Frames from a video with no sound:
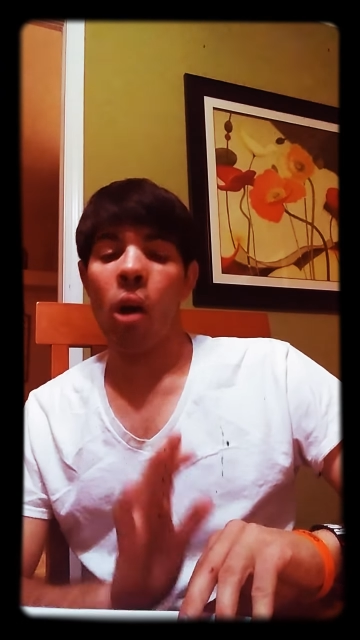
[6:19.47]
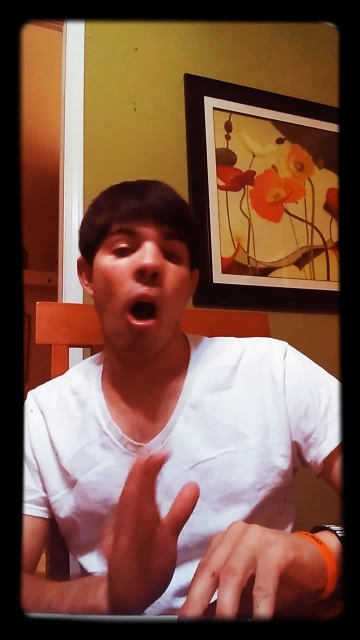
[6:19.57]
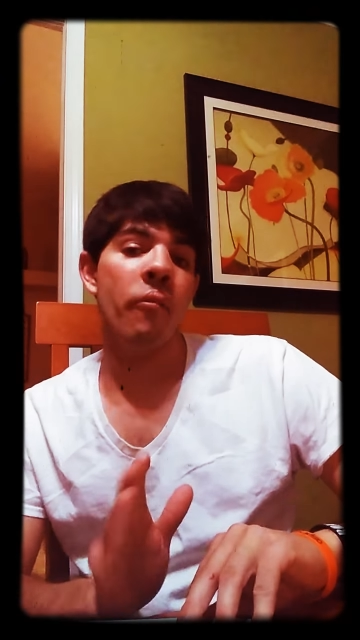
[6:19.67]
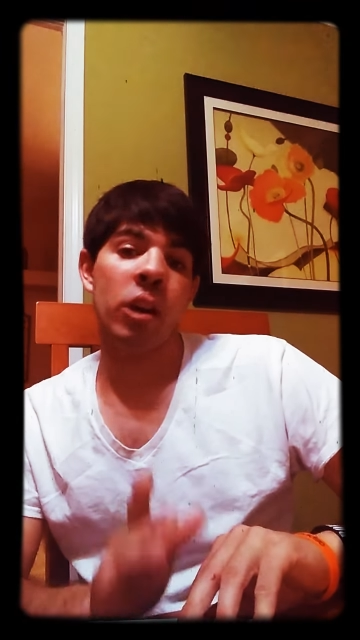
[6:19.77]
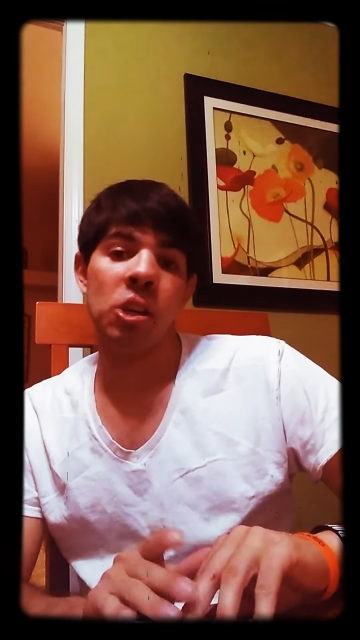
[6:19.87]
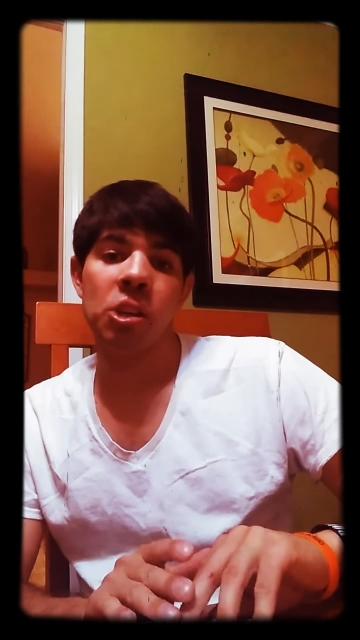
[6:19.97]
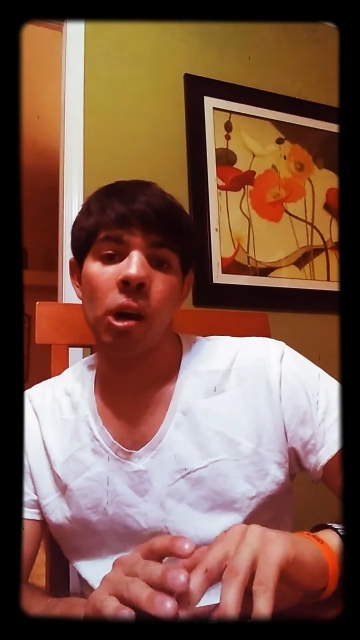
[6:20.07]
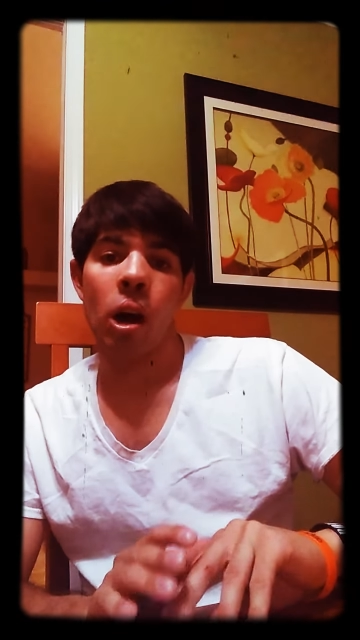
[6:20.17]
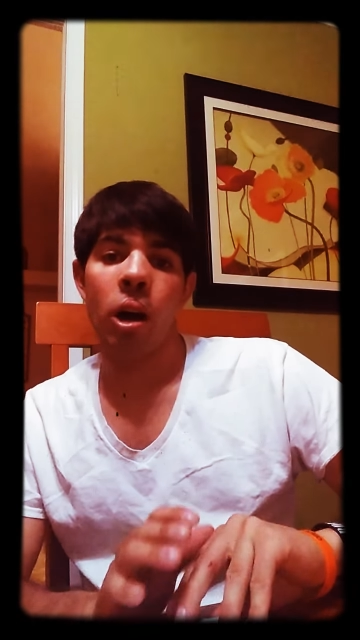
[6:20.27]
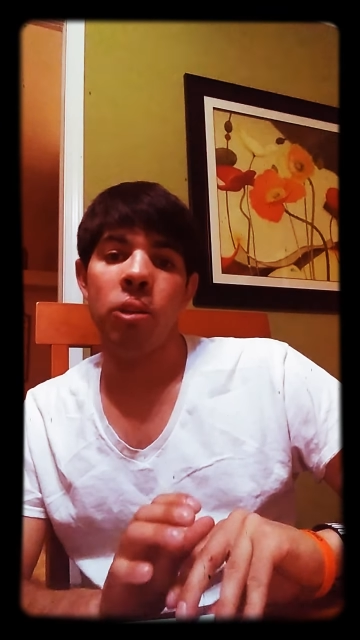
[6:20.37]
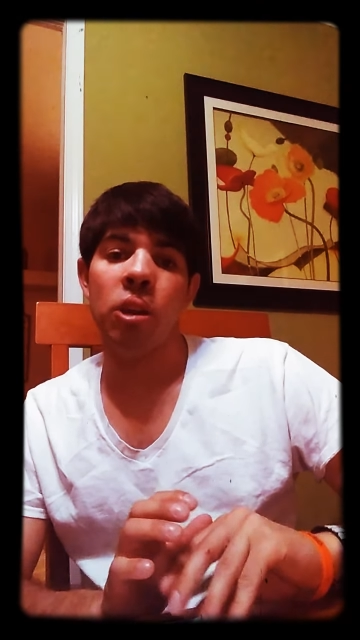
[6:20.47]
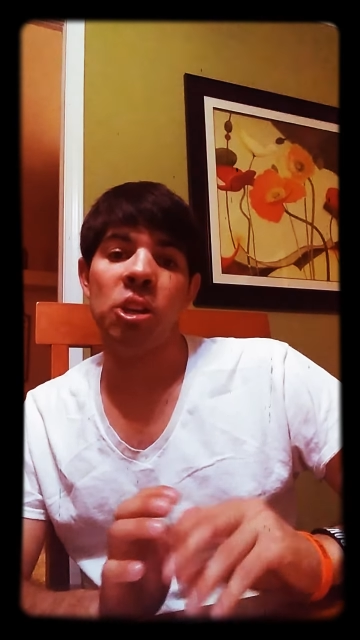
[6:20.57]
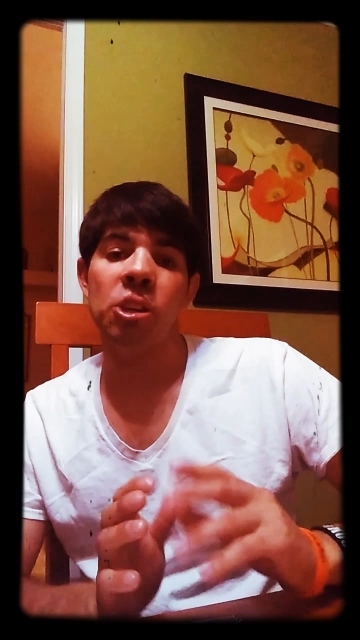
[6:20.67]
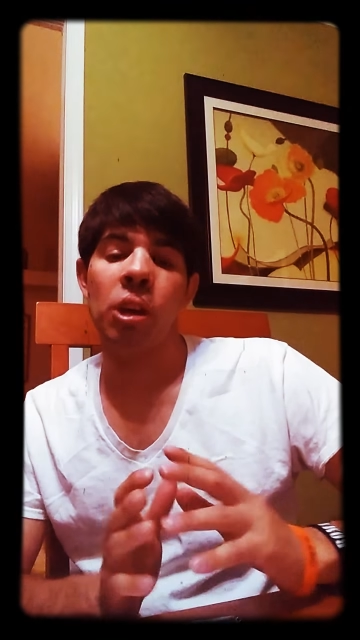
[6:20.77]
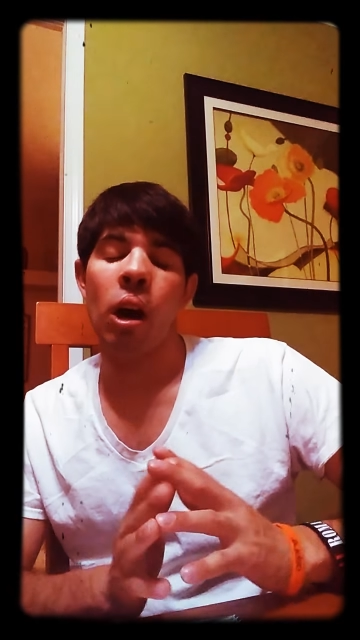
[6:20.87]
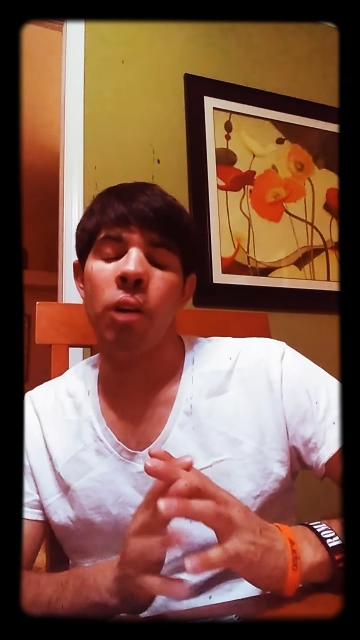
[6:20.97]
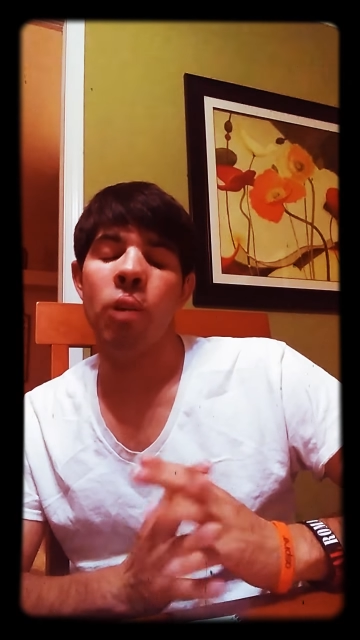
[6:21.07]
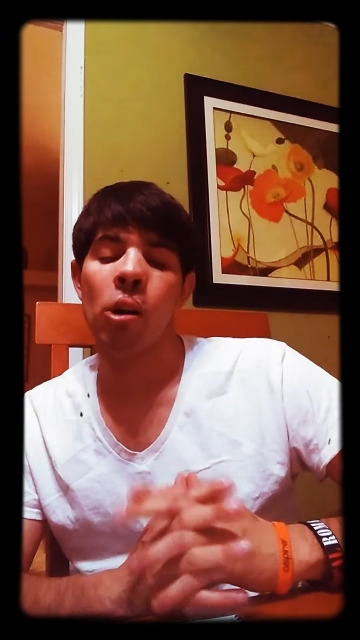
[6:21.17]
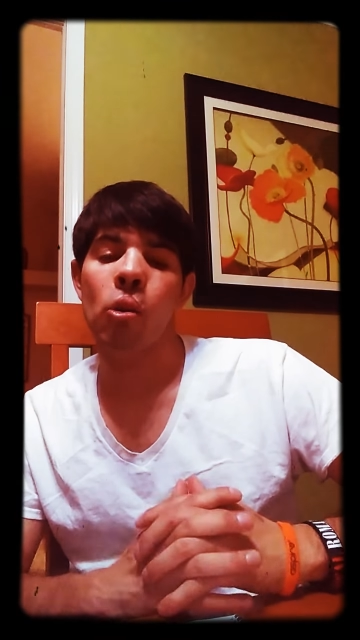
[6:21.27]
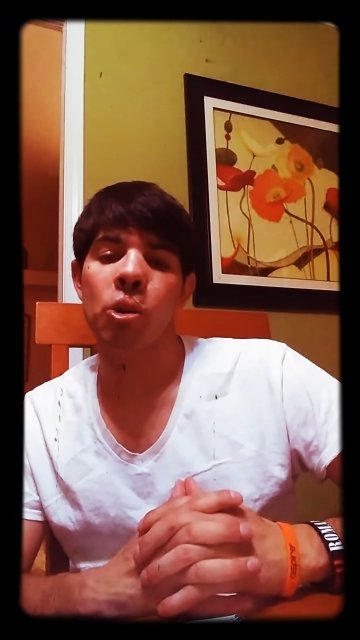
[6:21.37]
Dark Horse
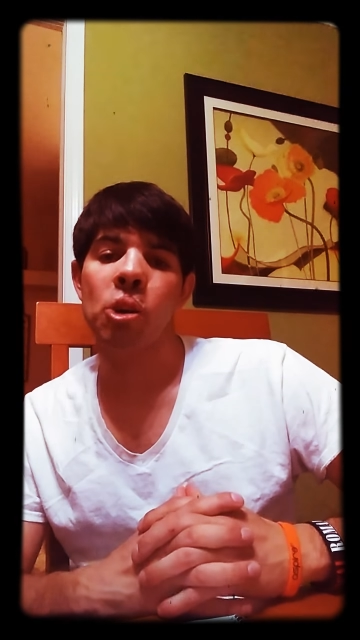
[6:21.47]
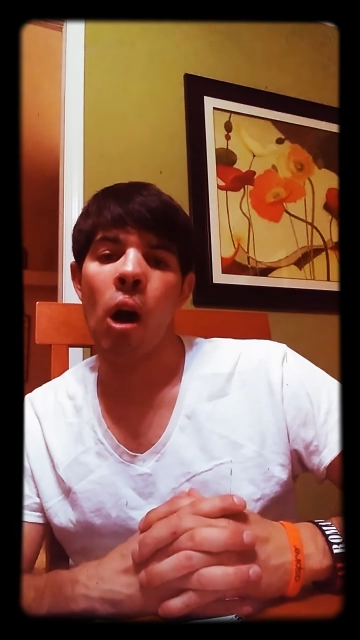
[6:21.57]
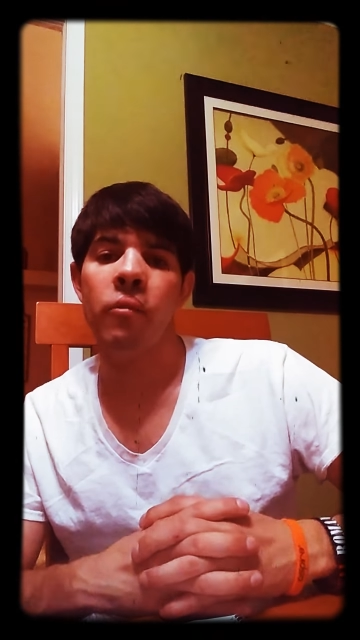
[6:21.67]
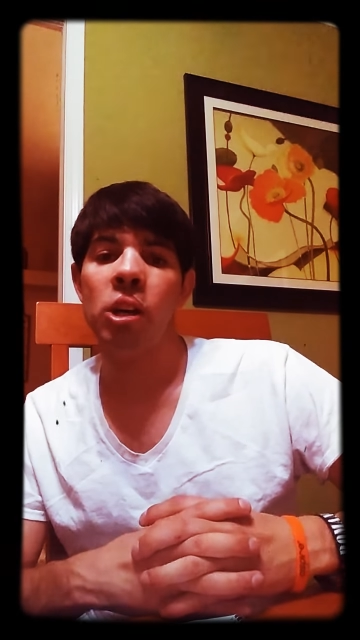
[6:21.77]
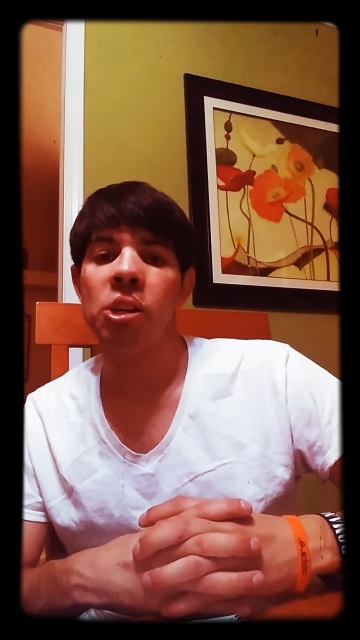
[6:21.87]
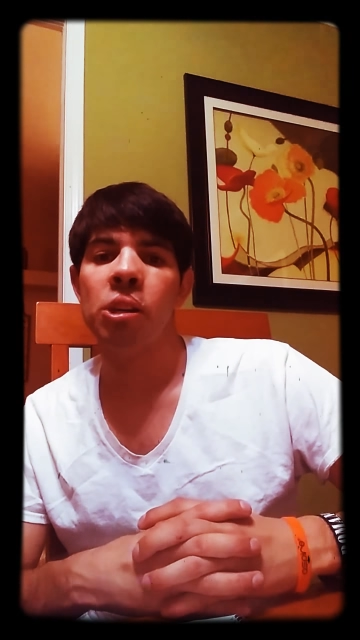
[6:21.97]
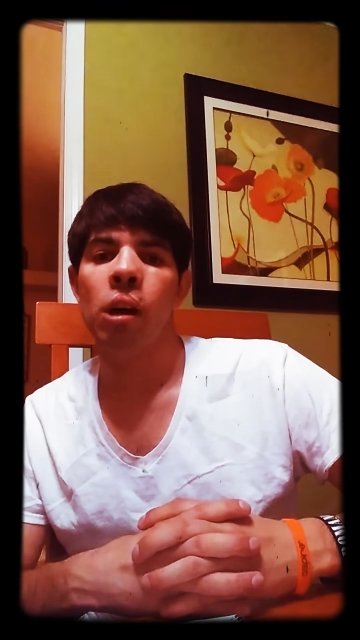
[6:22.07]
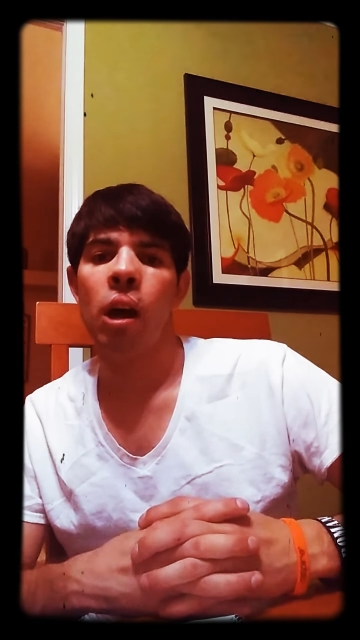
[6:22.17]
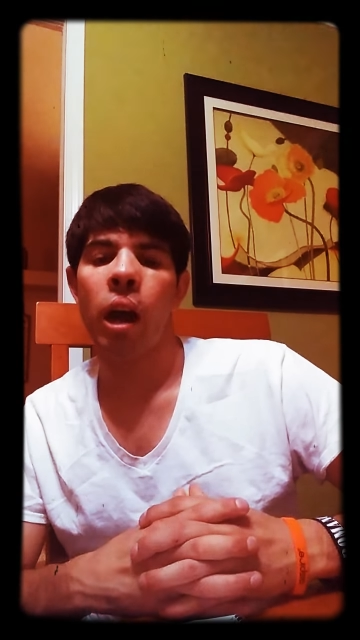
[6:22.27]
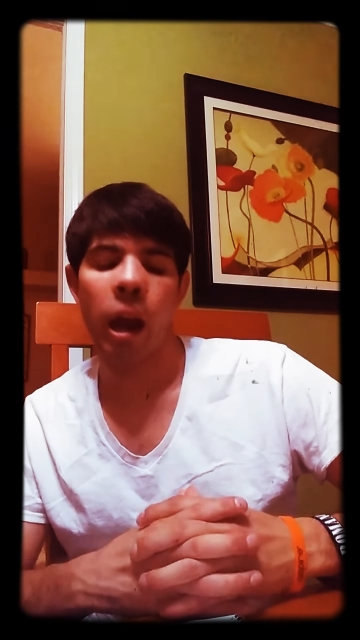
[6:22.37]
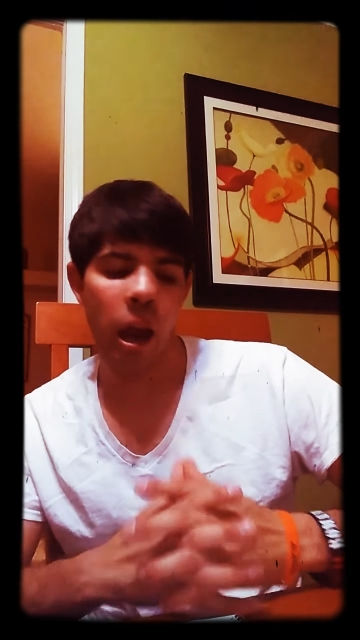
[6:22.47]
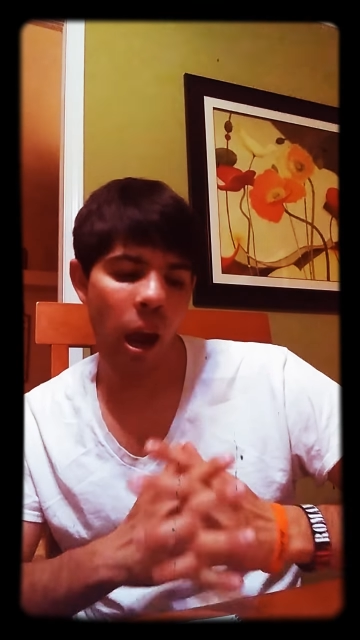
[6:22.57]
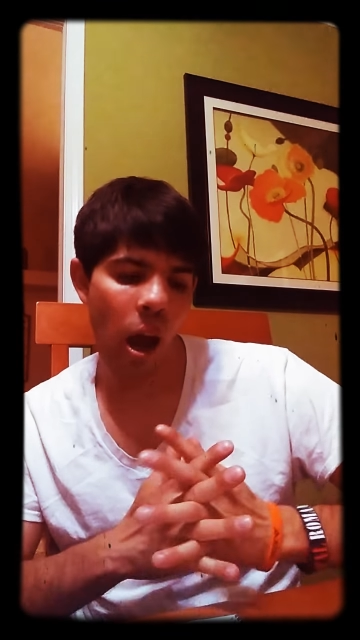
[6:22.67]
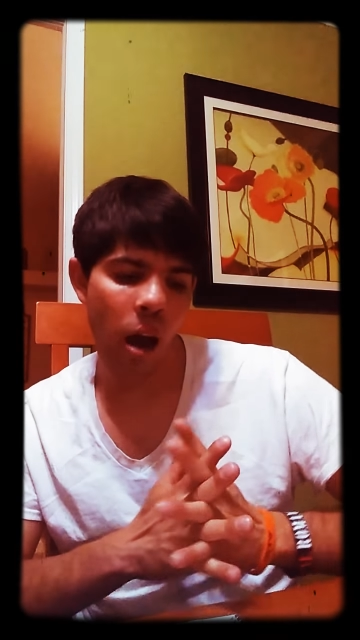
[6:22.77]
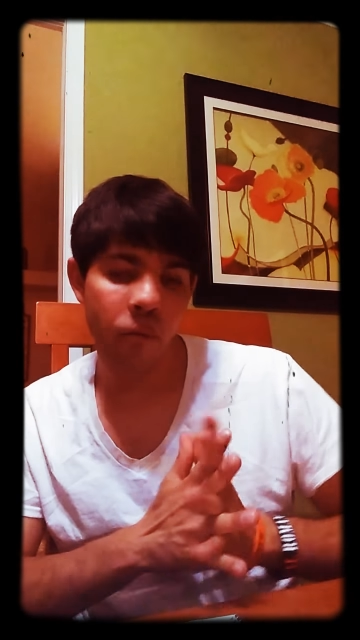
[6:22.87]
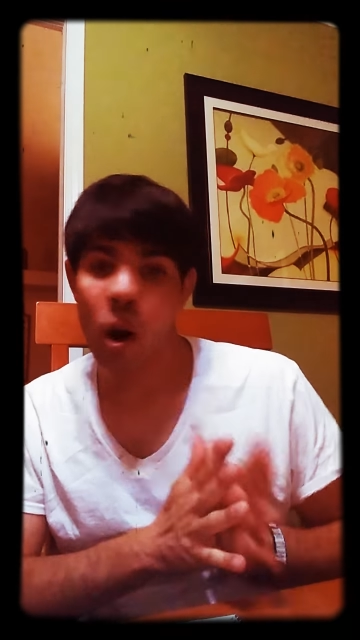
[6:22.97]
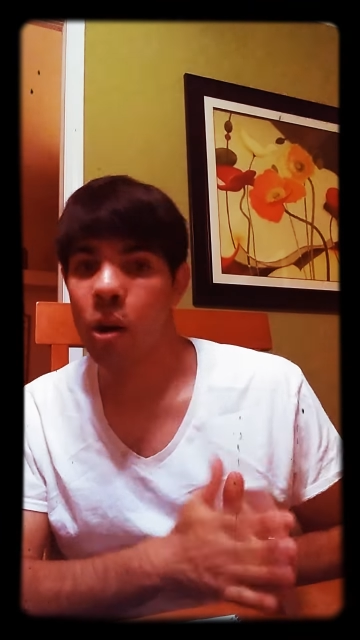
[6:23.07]
Comics. Predator.